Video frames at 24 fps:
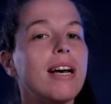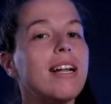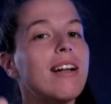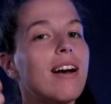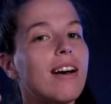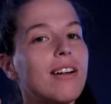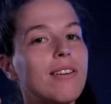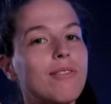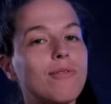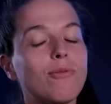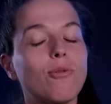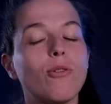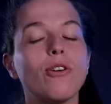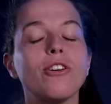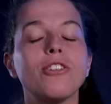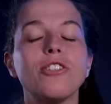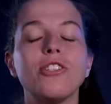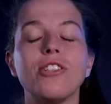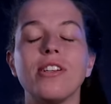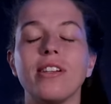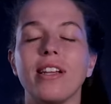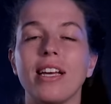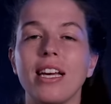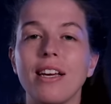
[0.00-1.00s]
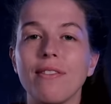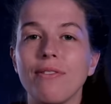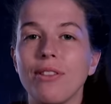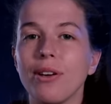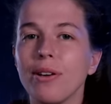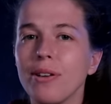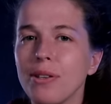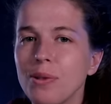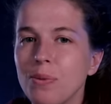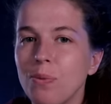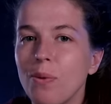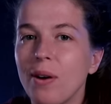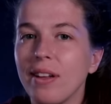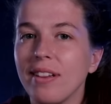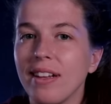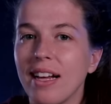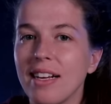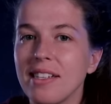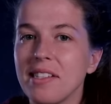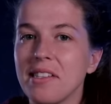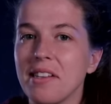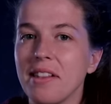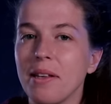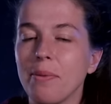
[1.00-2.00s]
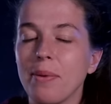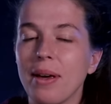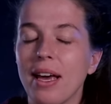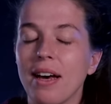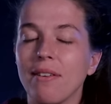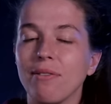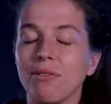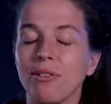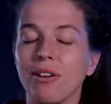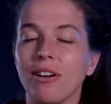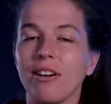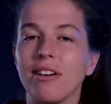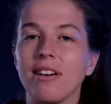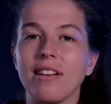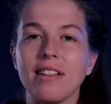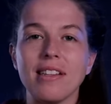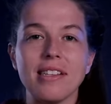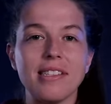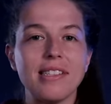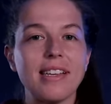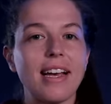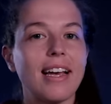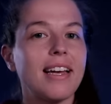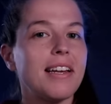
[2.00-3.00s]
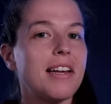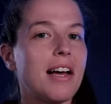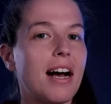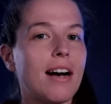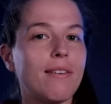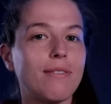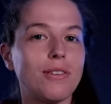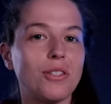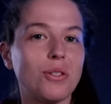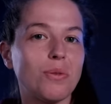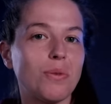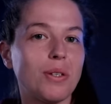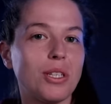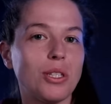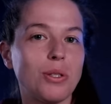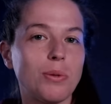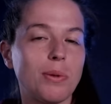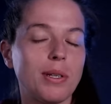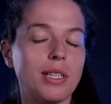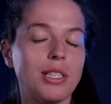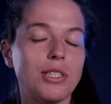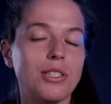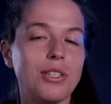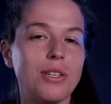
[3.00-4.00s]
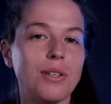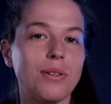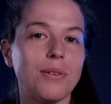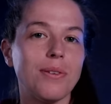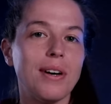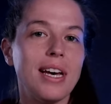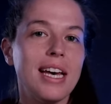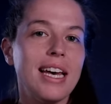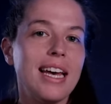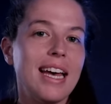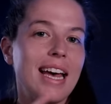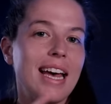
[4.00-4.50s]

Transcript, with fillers: But unfortunately, if there is one lesson that we have learned in the second half of 2022,